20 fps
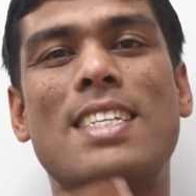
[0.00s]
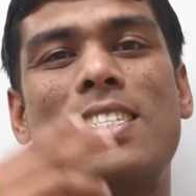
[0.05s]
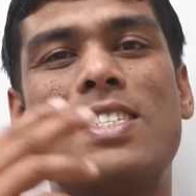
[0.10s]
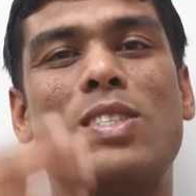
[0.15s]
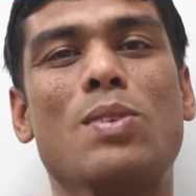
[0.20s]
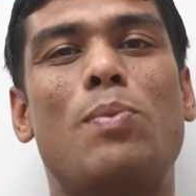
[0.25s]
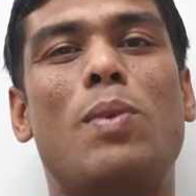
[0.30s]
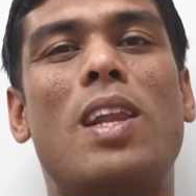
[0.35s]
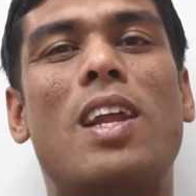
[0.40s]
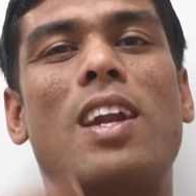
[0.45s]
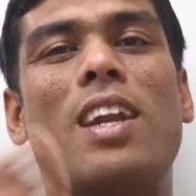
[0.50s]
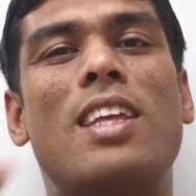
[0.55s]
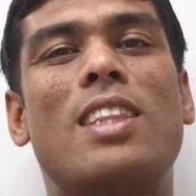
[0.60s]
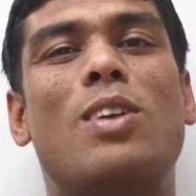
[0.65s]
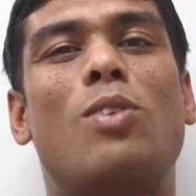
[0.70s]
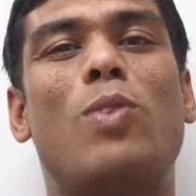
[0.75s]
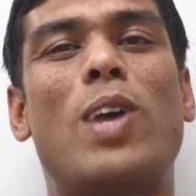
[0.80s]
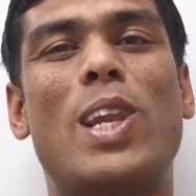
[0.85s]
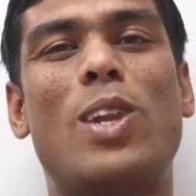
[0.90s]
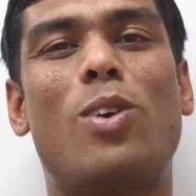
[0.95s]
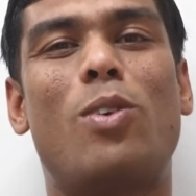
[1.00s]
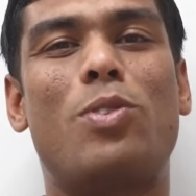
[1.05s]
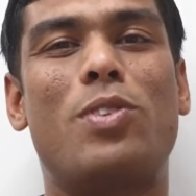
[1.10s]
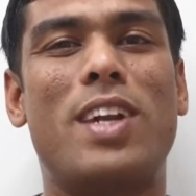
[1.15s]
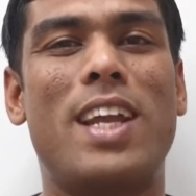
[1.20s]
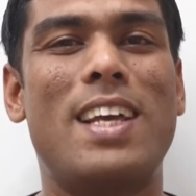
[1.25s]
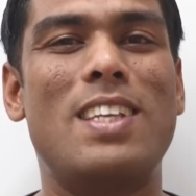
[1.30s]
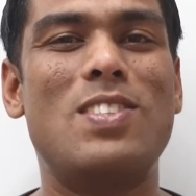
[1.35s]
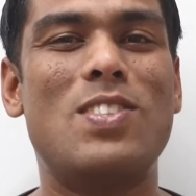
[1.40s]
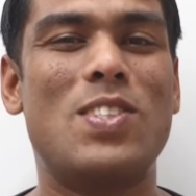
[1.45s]
Similarly, the value of
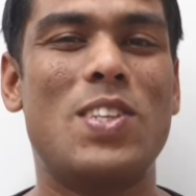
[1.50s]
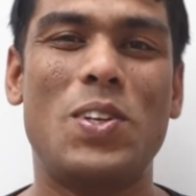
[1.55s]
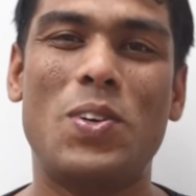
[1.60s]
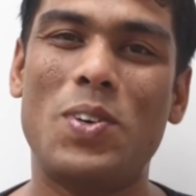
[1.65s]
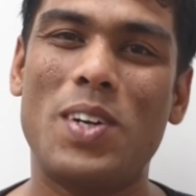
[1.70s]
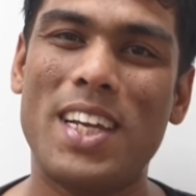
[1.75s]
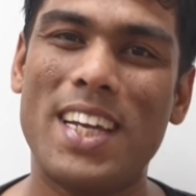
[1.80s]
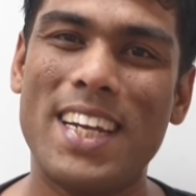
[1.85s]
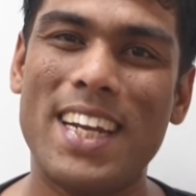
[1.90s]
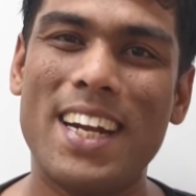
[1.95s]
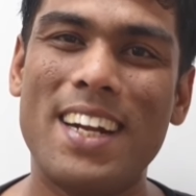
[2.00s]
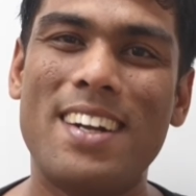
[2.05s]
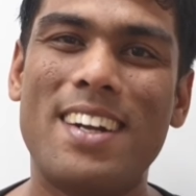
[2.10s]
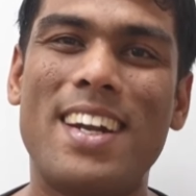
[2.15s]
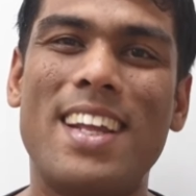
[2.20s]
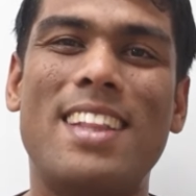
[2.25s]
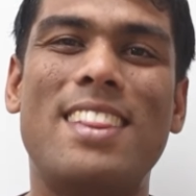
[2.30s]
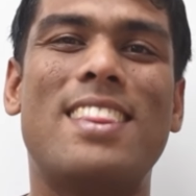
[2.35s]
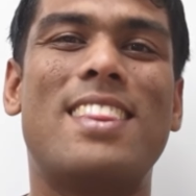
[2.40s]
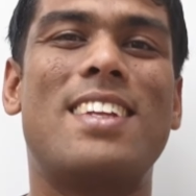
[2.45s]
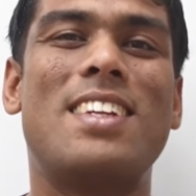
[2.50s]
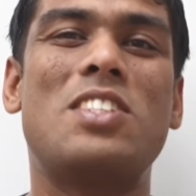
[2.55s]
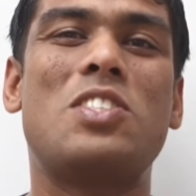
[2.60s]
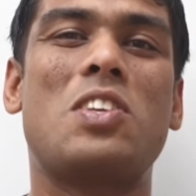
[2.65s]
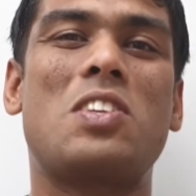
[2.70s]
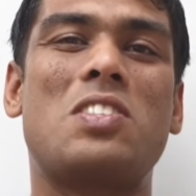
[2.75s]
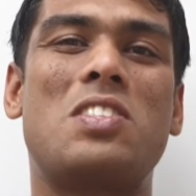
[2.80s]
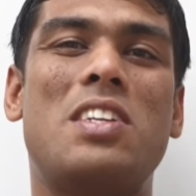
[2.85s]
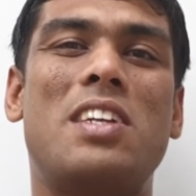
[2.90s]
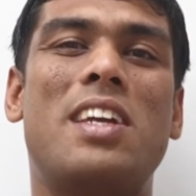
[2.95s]
tan 0 degree and tan
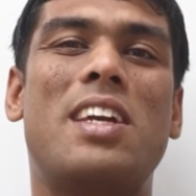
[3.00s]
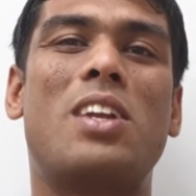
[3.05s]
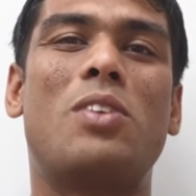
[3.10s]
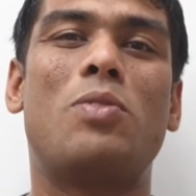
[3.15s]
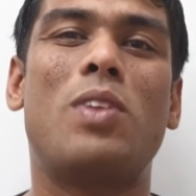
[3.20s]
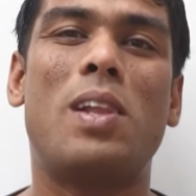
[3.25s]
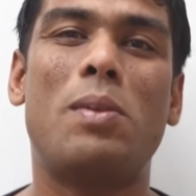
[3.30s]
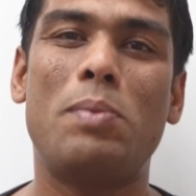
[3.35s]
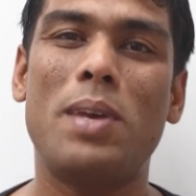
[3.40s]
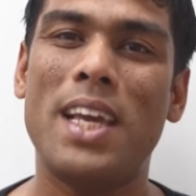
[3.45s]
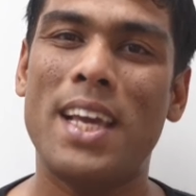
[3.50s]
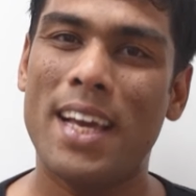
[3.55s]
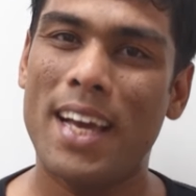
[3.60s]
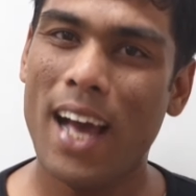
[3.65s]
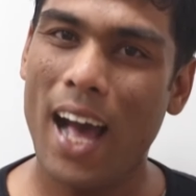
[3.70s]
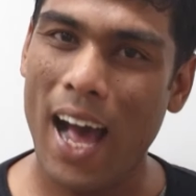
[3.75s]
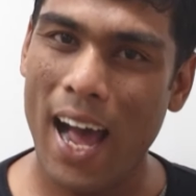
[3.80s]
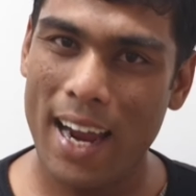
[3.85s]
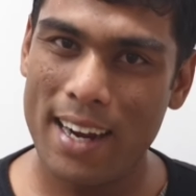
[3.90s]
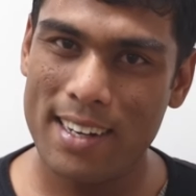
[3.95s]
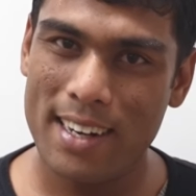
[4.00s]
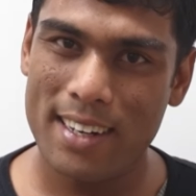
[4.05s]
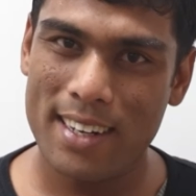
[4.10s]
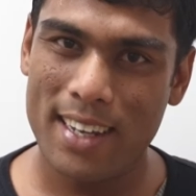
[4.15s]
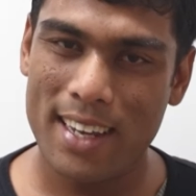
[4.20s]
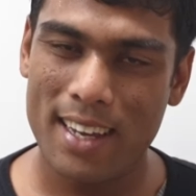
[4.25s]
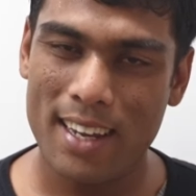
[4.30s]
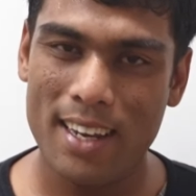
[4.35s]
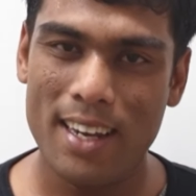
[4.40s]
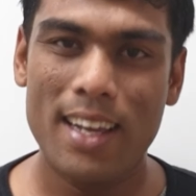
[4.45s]
360 degree will be
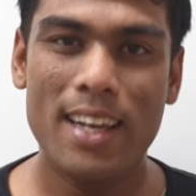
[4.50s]
identical.